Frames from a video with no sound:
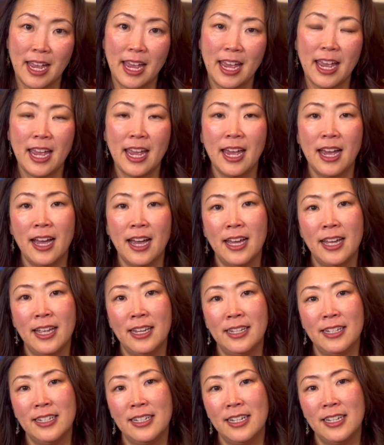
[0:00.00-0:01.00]

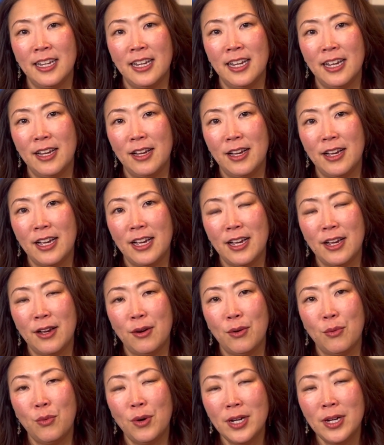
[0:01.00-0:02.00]
And
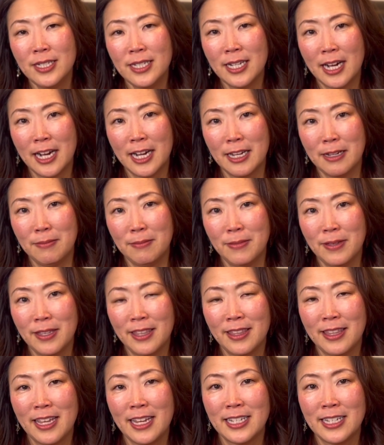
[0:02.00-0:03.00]
one time
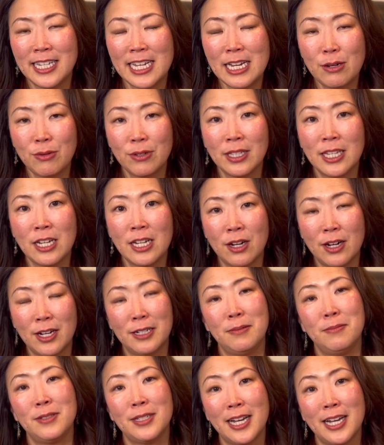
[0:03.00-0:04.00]
they secretly caught
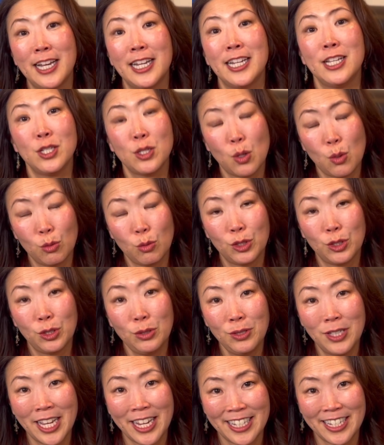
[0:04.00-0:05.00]
him tying his own
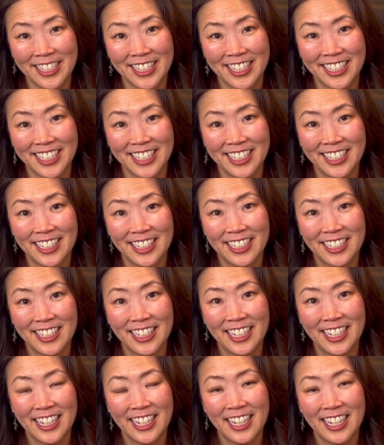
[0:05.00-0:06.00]
shoelaces.
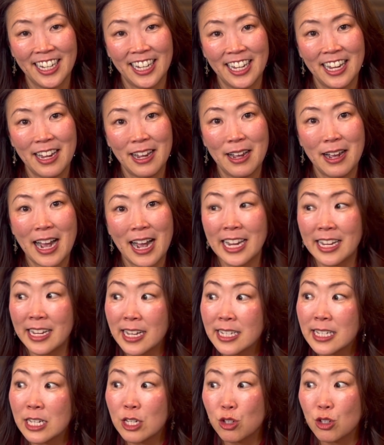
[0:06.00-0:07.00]
I
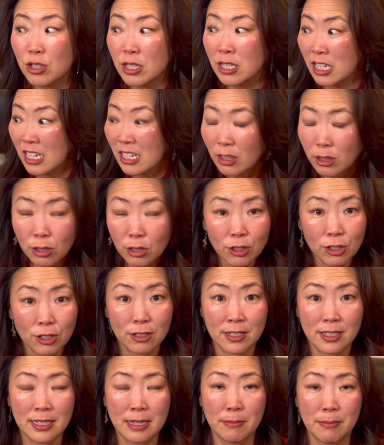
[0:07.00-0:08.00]
guess he did learn
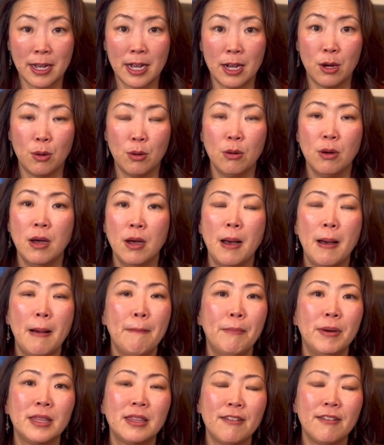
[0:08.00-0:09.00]
somehow,
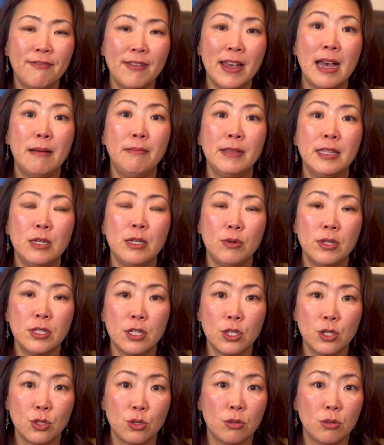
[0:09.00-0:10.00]
but the family was
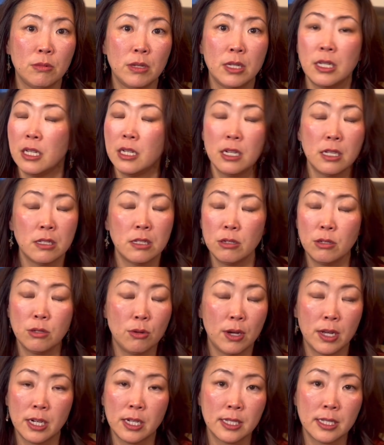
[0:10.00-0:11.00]
assuming he doesn't know
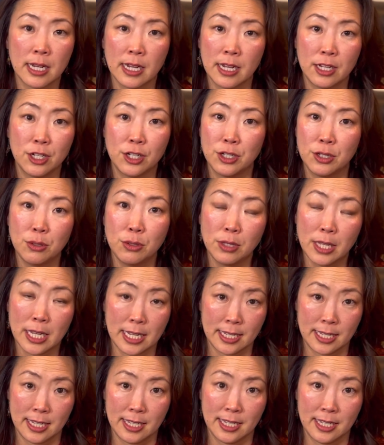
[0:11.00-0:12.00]
how to tie his
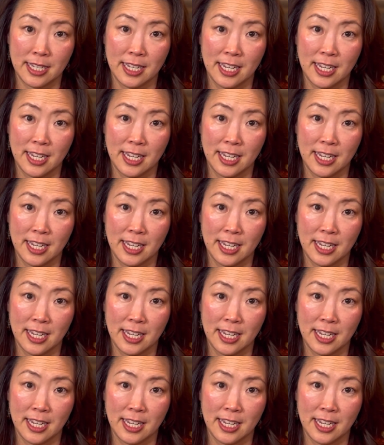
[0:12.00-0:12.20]
shoelaces.